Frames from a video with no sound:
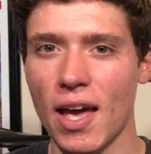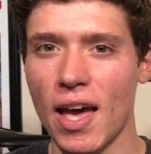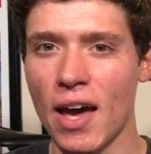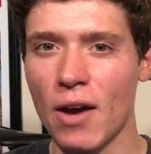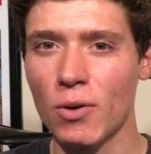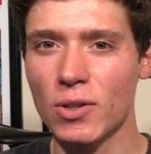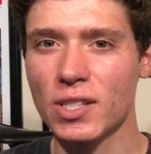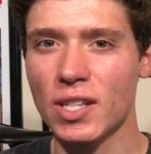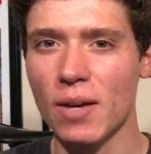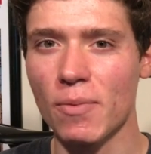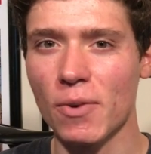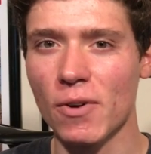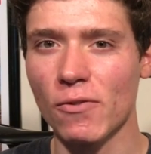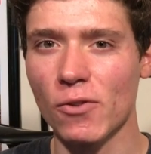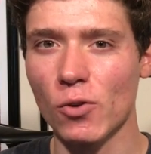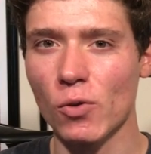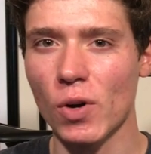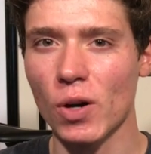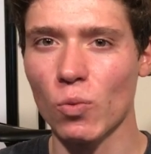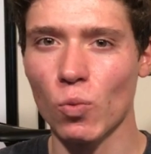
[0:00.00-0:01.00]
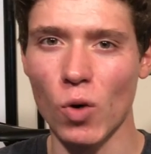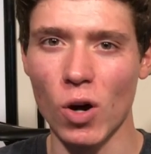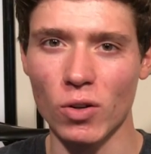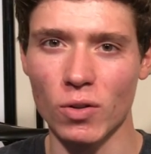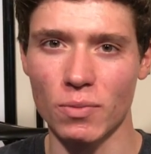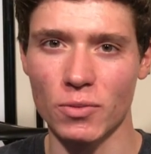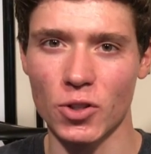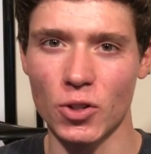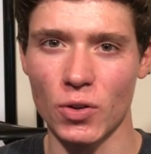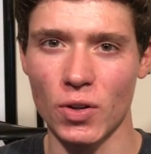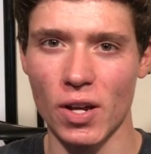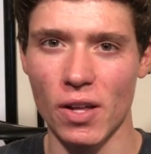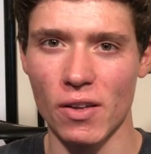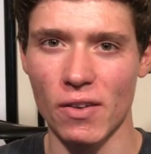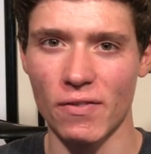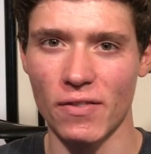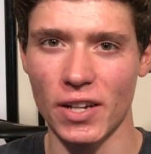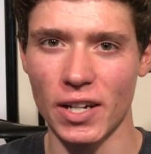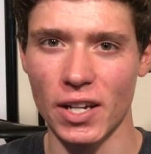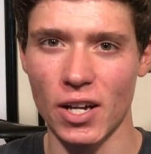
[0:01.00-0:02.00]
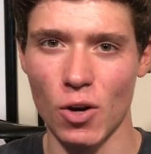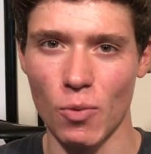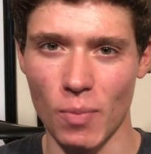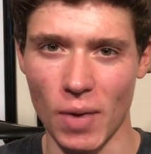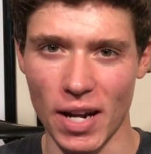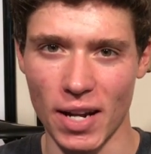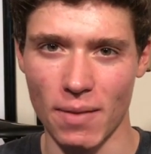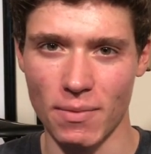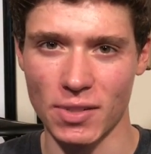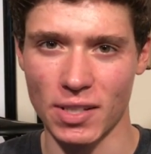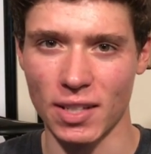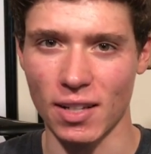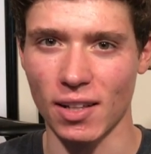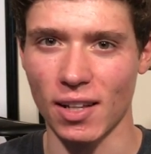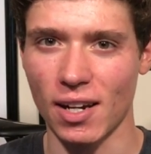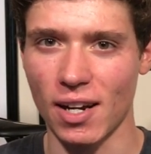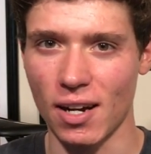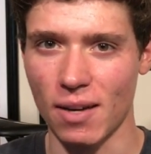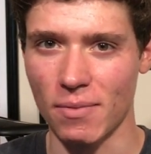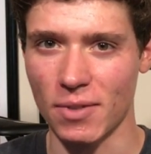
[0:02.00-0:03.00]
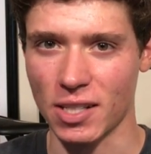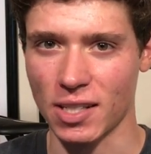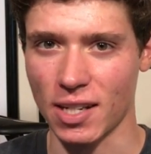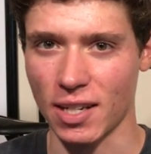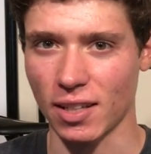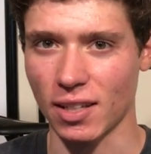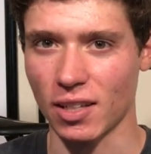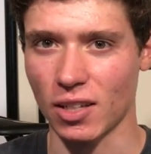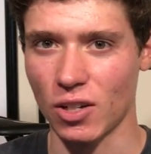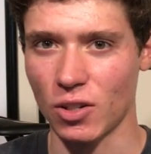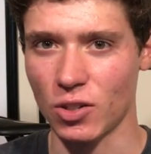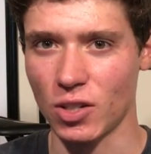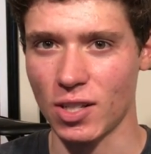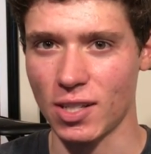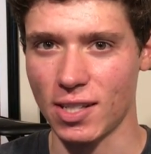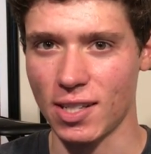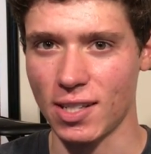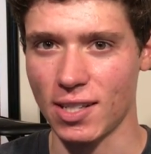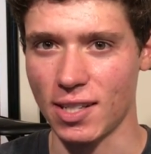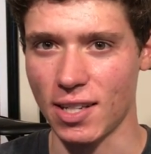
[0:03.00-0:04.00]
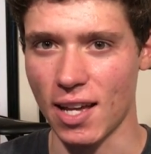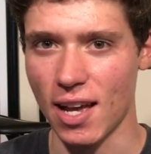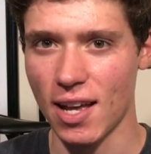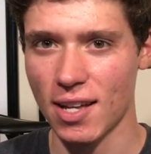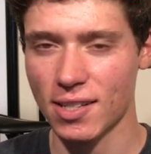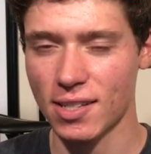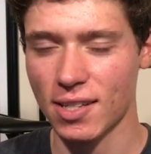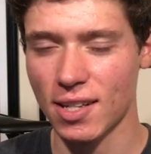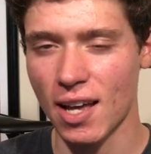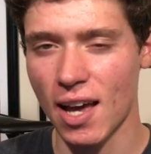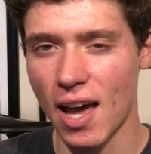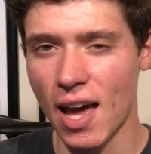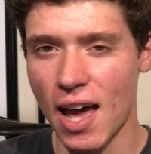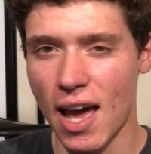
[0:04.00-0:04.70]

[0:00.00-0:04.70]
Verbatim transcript: Hey, what's up everyone? Welcome to another video. My name is Dylan and I'm a cycling coach at C T S.